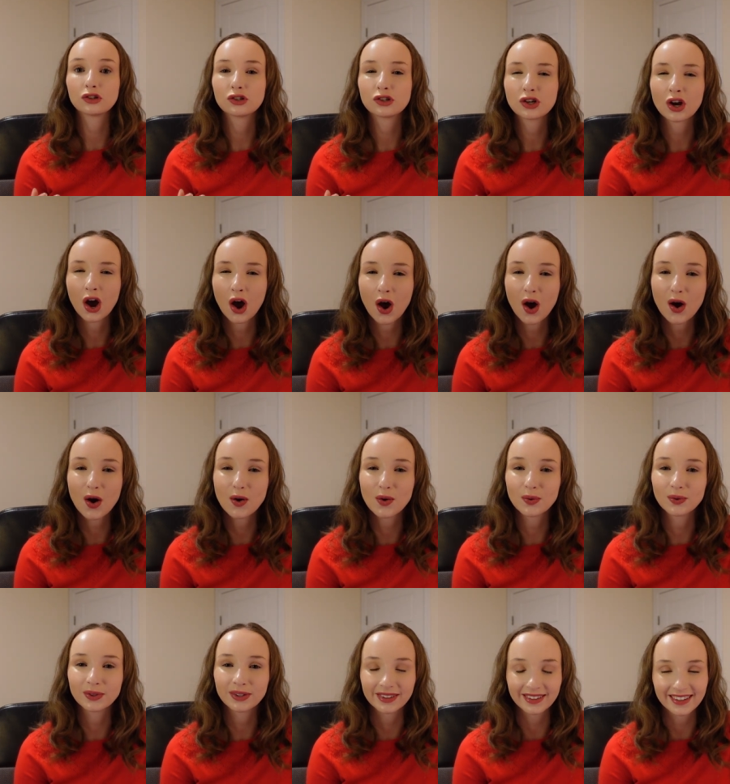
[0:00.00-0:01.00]

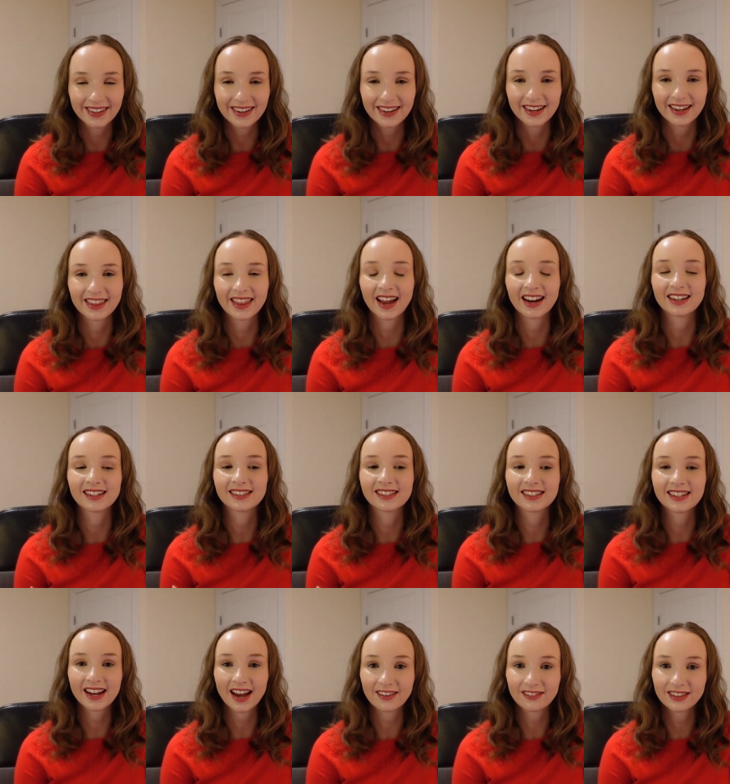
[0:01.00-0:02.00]
toned look, that
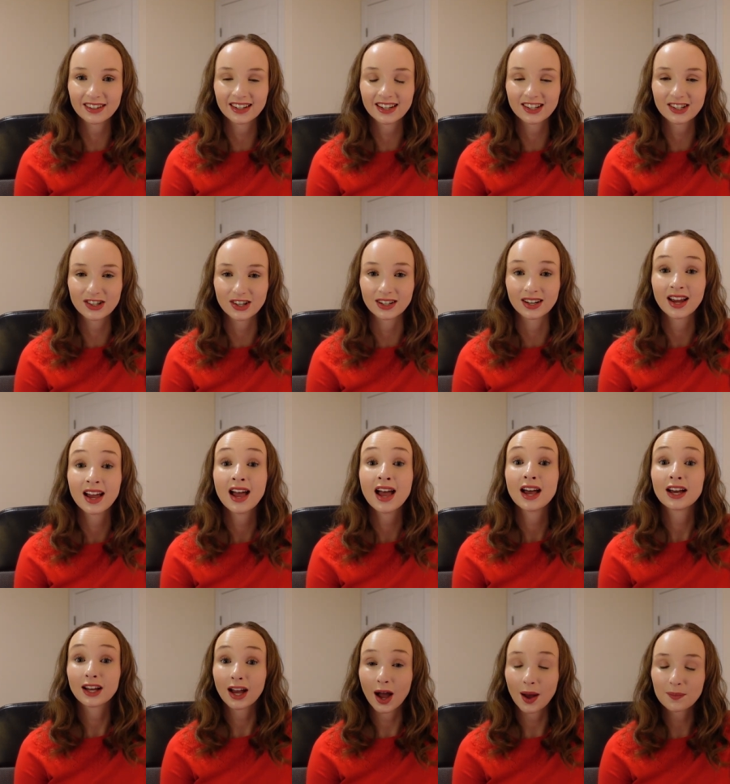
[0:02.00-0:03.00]
definition
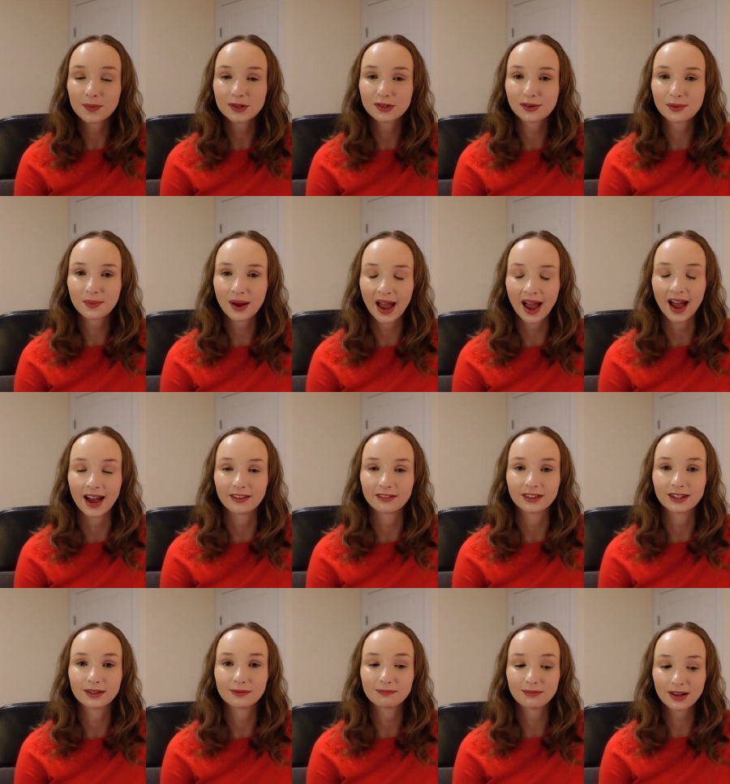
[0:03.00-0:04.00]
comes from
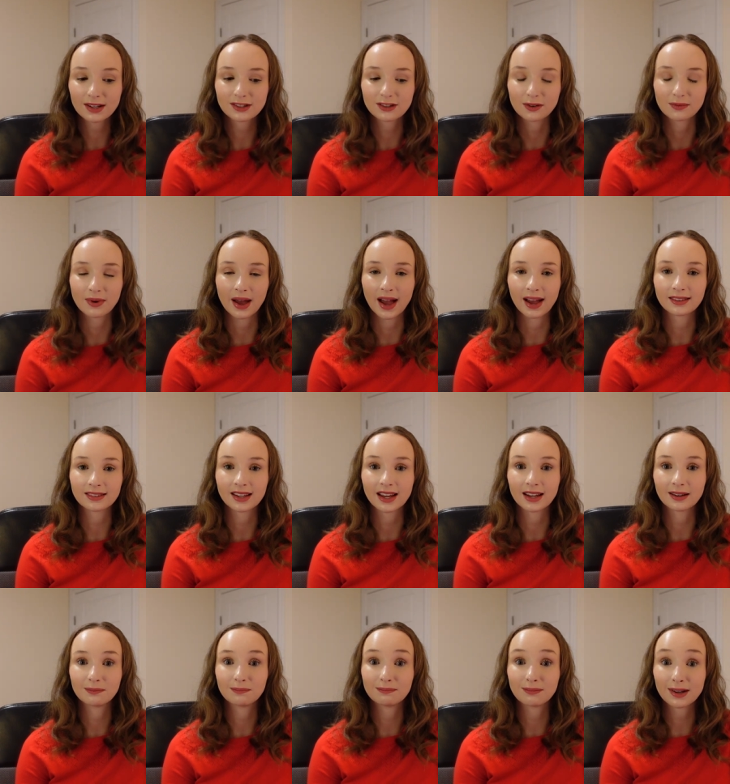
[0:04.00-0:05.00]
having muscle mass,
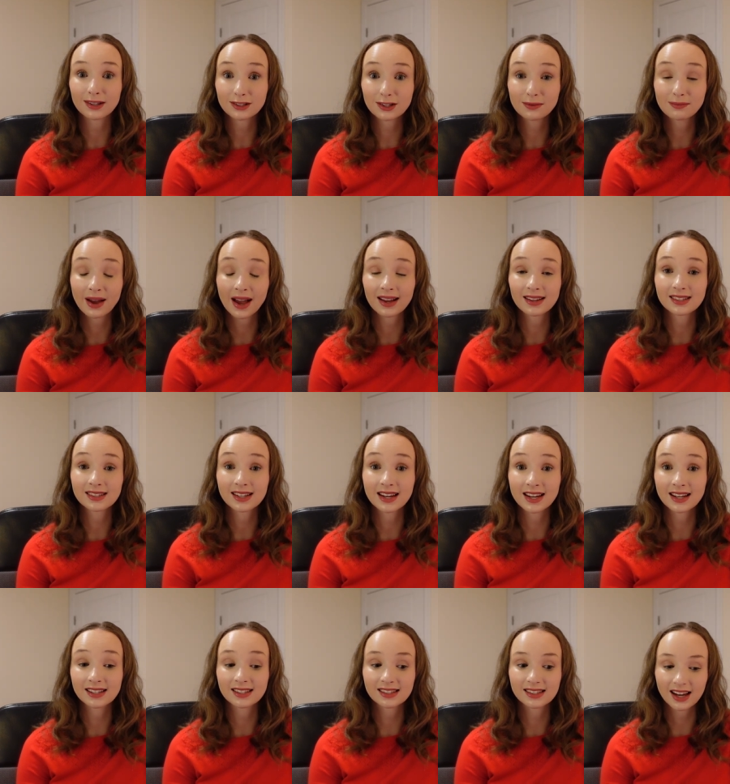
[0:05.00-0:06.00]
and muscle mass
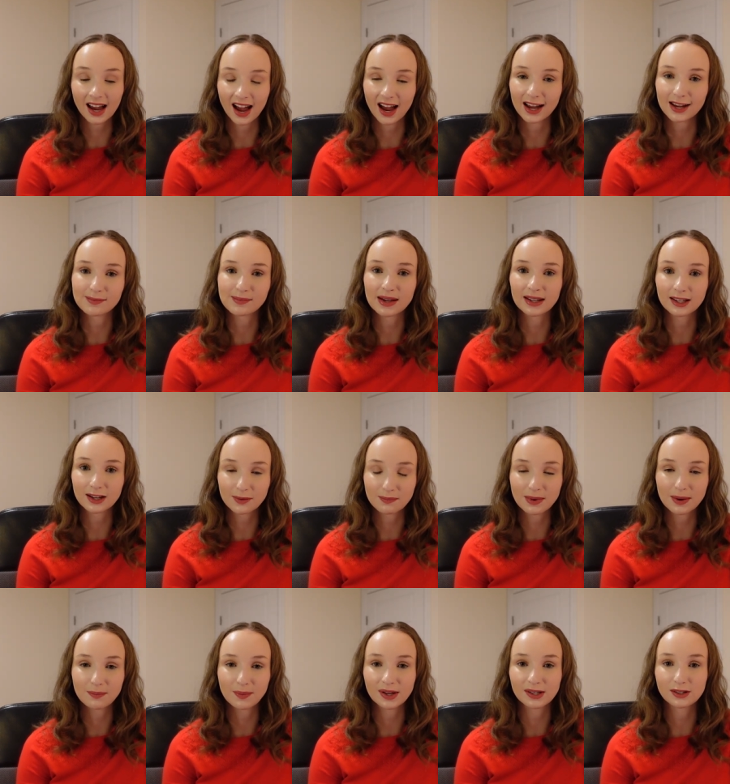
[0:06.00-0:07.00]
takes time and
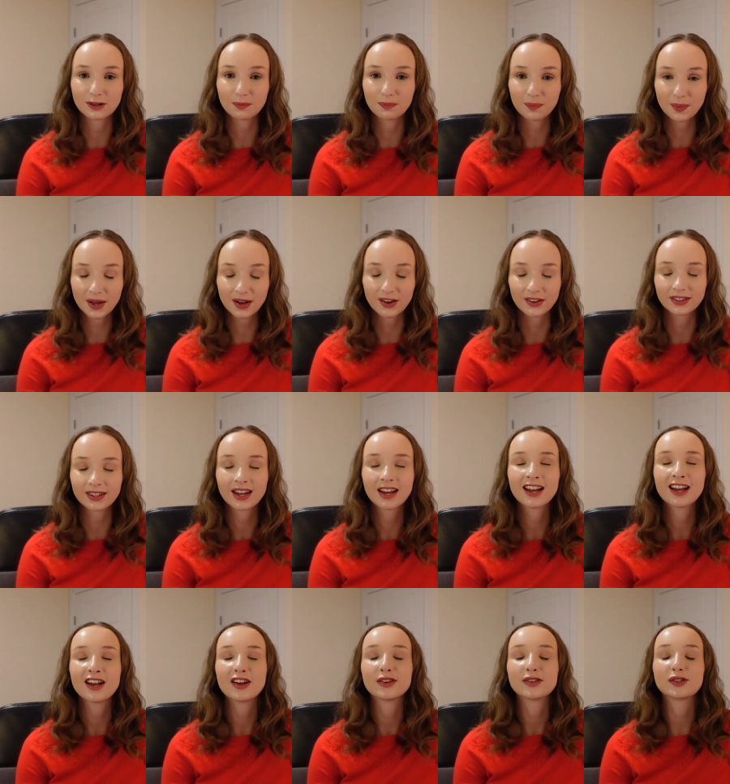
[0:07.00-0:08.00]
commitment to build.
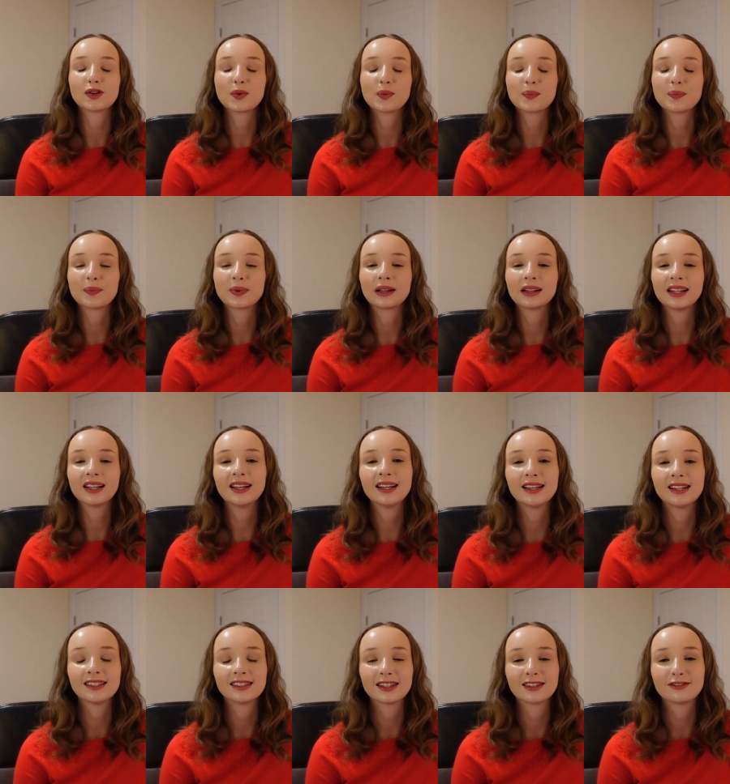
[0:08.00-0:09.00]
So
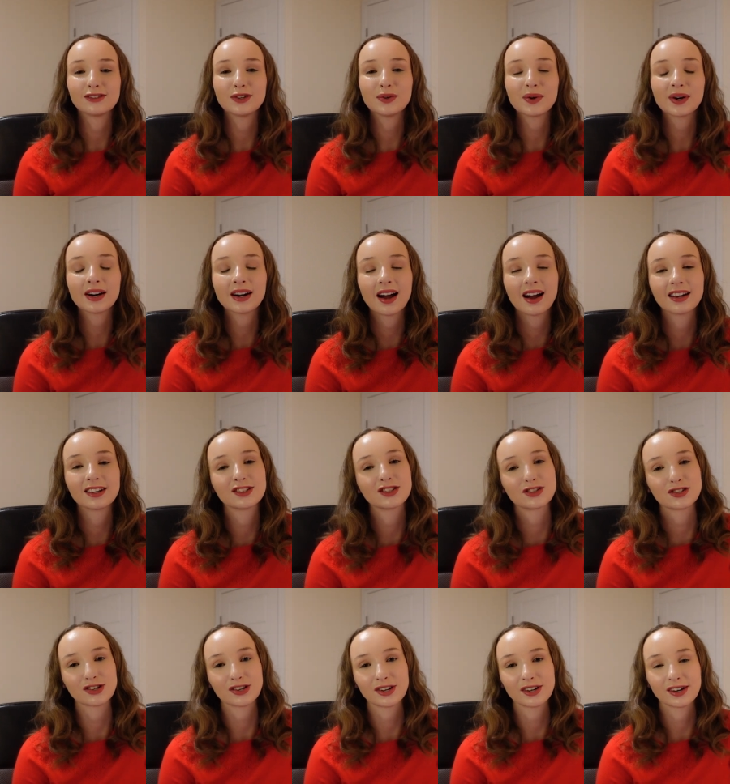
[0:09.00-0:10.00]
please, if you are
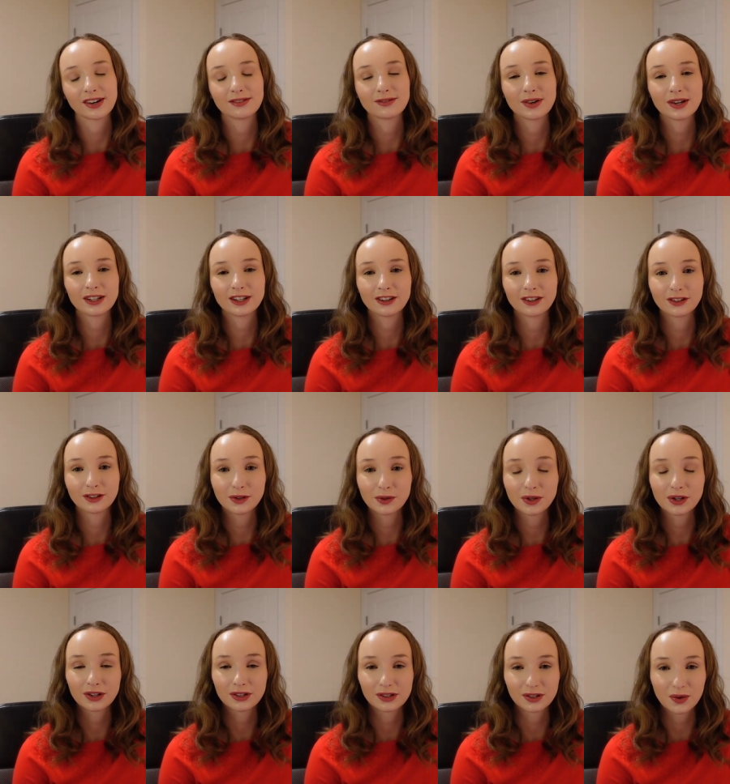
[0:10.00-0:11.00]
unsure of what your New
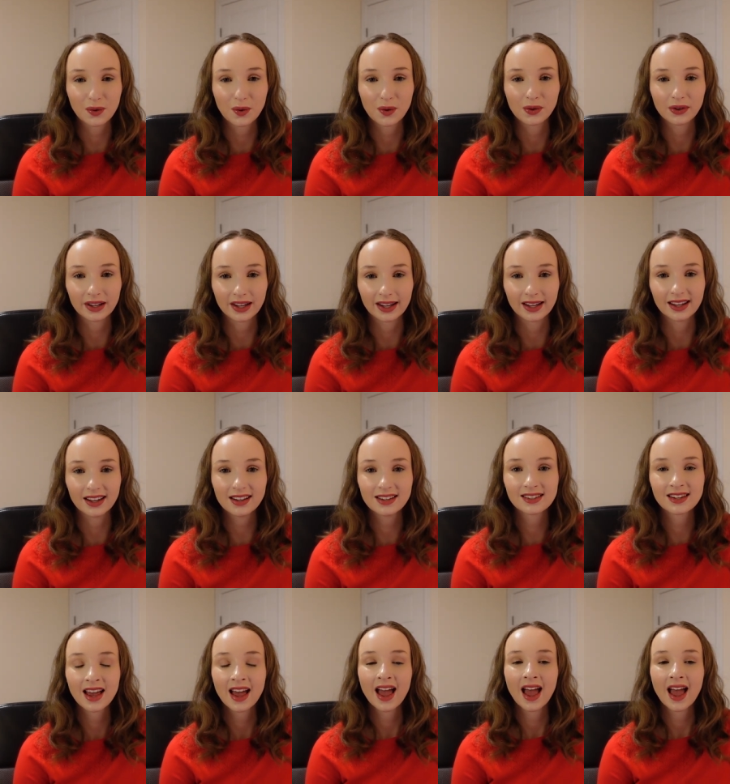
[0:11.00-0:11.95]
Year's goal is